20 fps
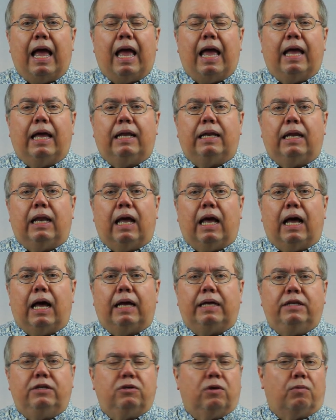and
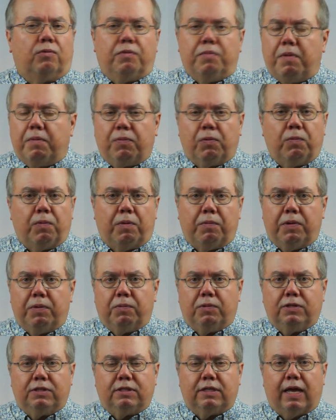I don't remember what we
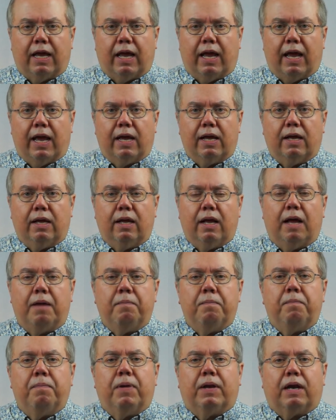were saying.
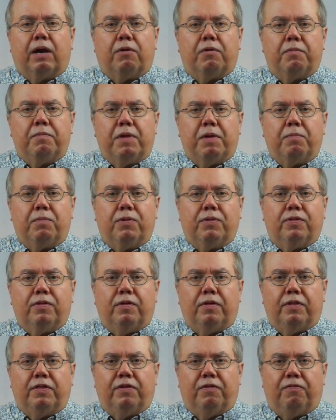But I remember
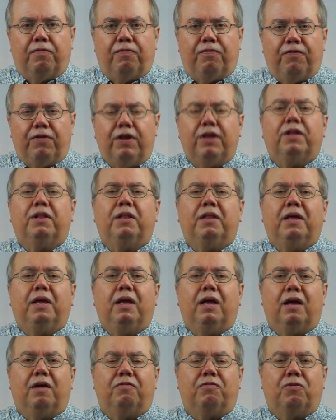the, the
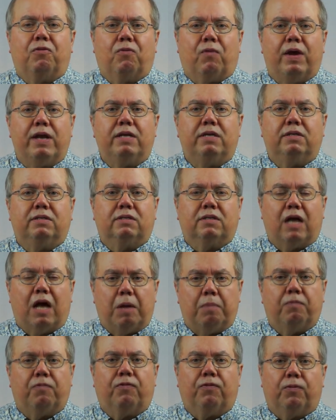feeling of great
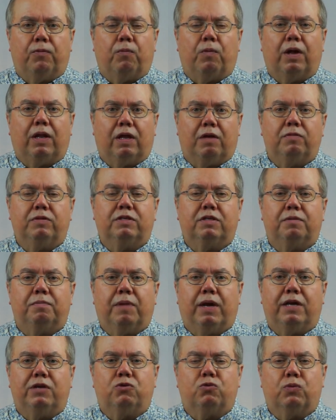discomfort while I was in
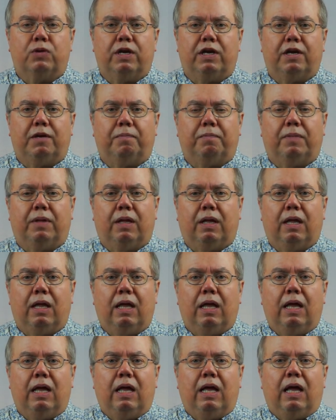my dream.
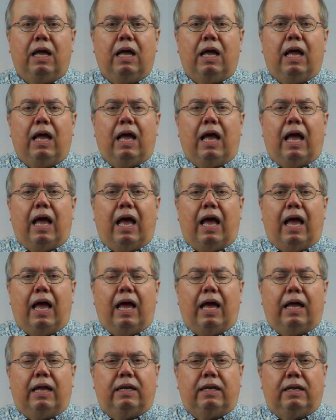
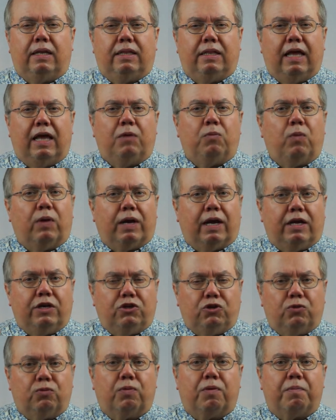And then what I
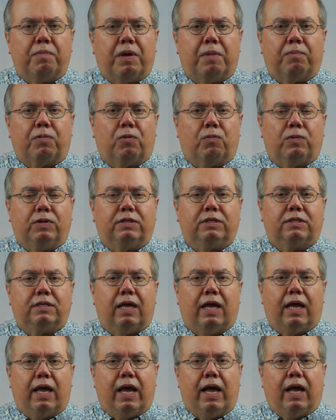do remember was
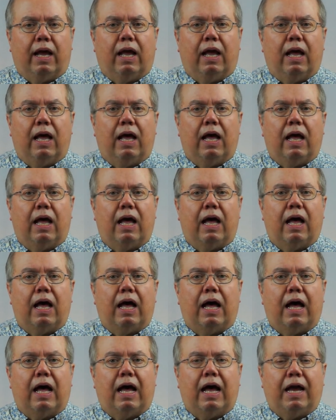saying,
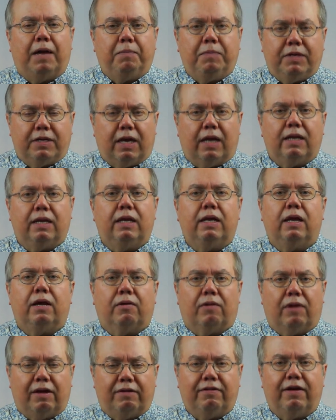I'm done
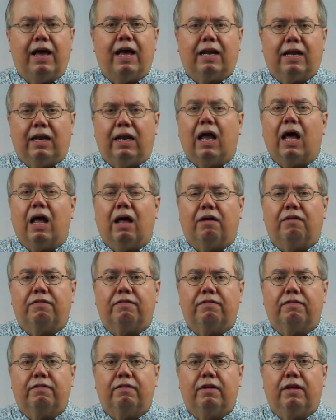here. I've had
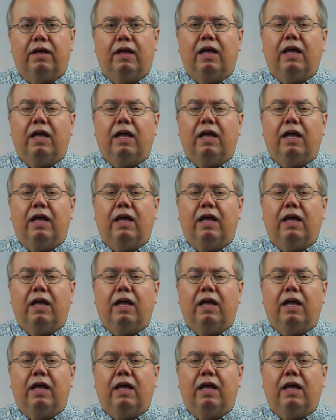enough.